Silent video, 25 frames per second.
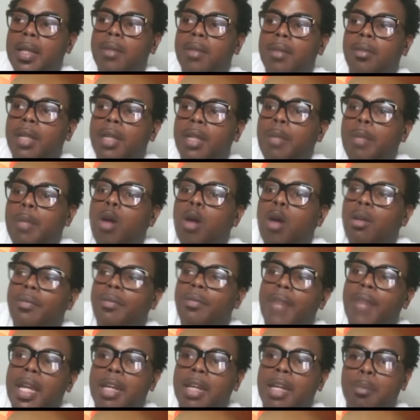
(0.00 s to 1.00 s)
some, he
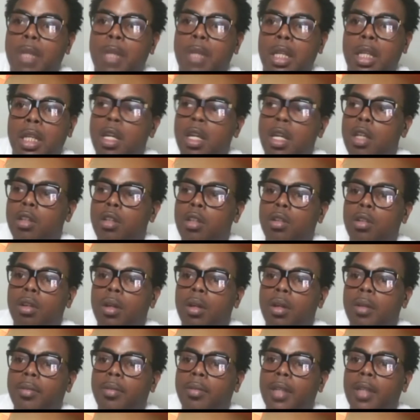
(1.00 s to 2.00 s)
motivated me, you
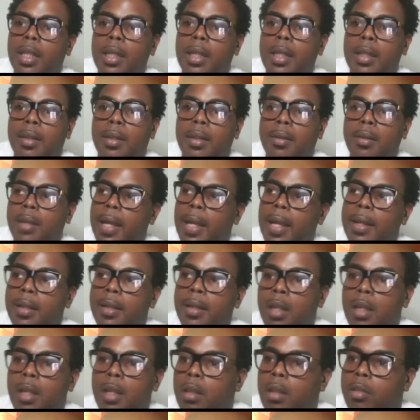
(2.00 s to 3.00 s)
know what I'm saying?
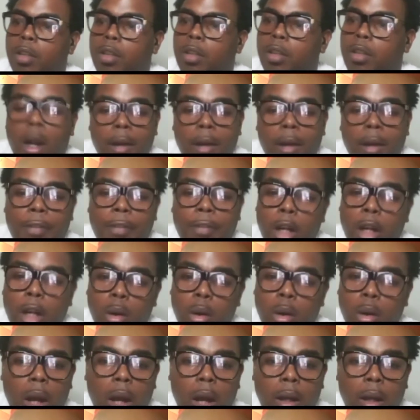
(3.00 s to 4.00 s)
Like,
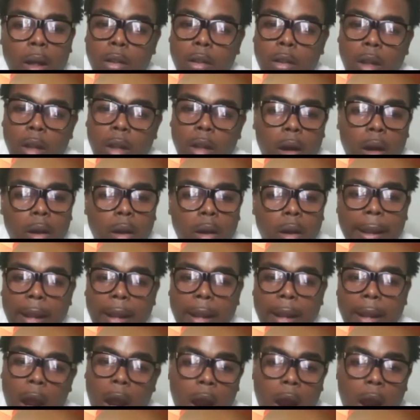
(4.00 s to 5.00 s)
Scarfo, you know,
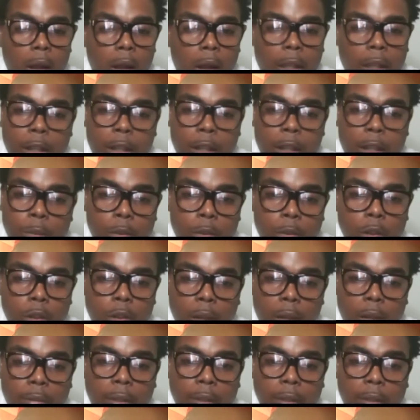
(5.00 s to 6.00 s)
like all of them, you know
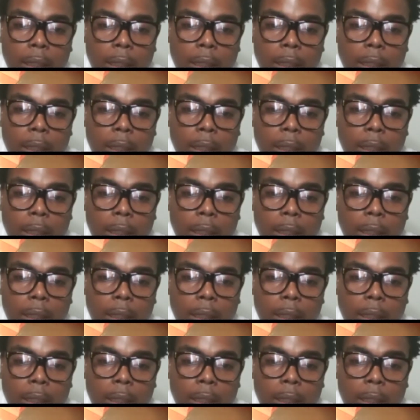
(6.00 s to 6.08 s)
what I'm saying?